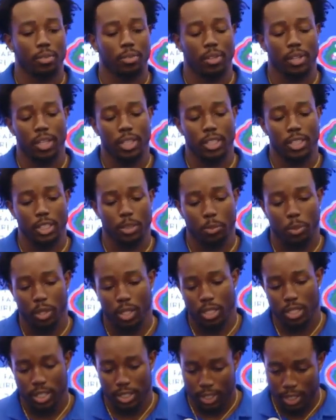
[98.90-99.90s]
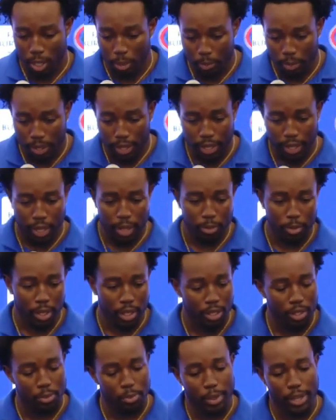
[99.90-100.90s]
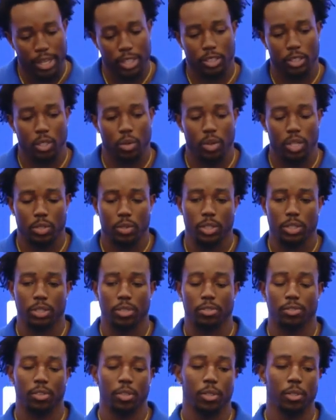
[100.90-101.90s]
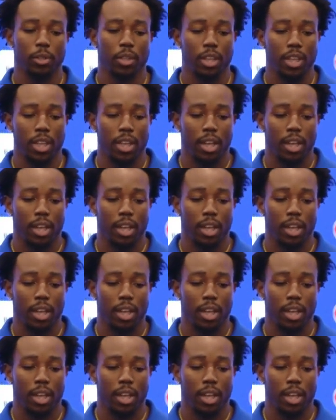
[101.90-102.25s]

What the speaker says: For us, it's more of a statement game. Like, the past 2 weeks wasn't a fluke.